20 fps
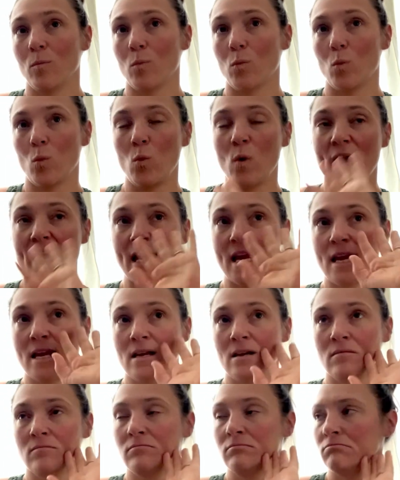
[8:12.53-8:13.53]

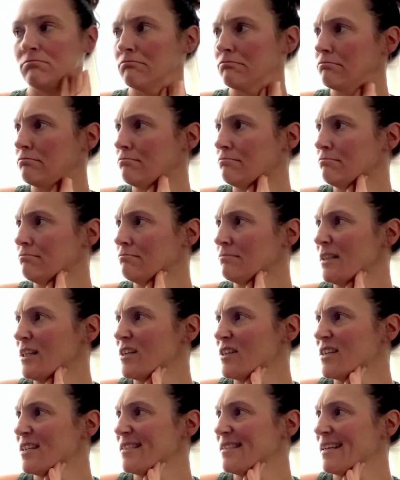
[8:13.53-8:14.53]
when, my
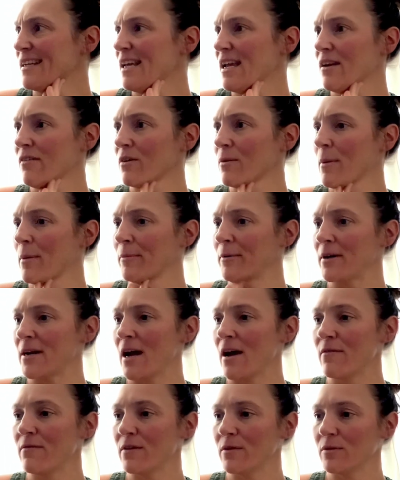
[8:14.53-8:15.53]
goodness, I can't remember
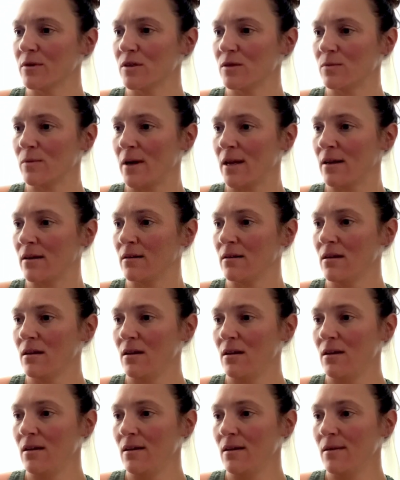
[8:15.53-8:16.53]
now if it was when
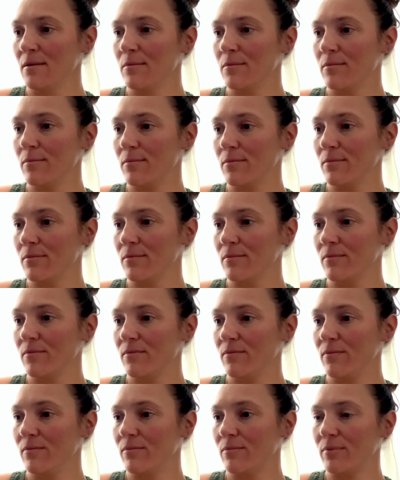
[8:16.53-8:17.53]

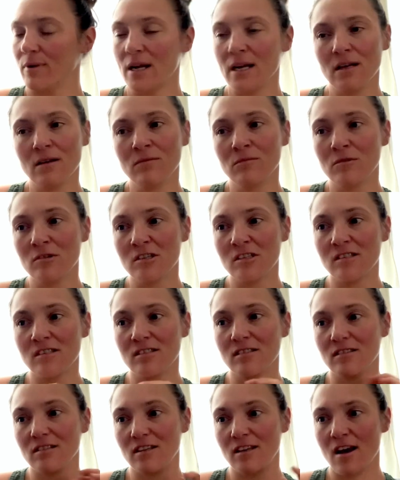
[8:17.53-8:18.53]
Brayden
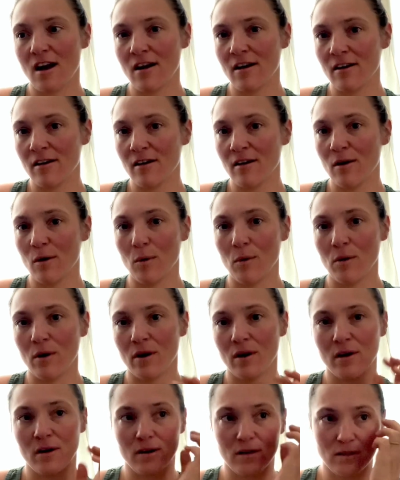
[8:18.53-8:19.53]
was younger
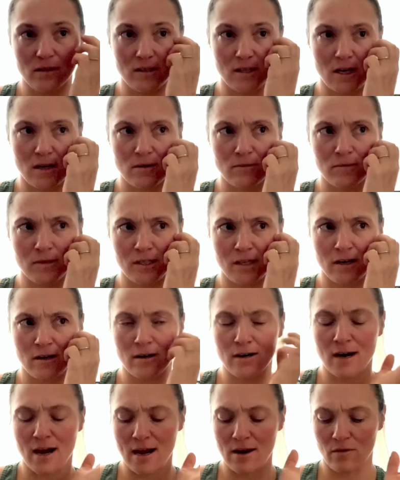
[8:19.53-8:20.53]
or Xander was
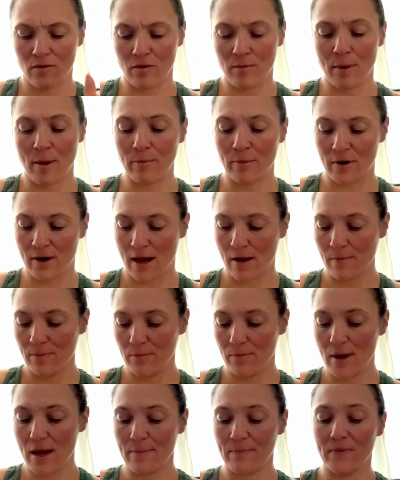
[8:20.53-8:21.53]
younger. I don't remember now.
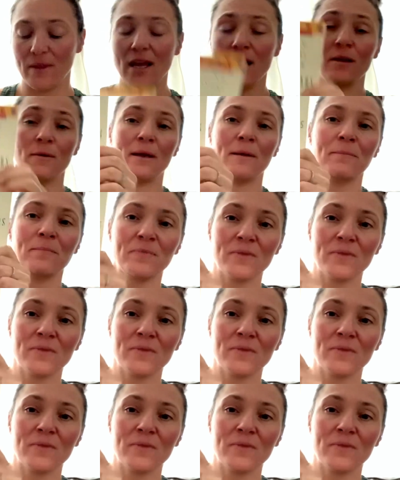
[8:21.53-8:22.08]
But anyway,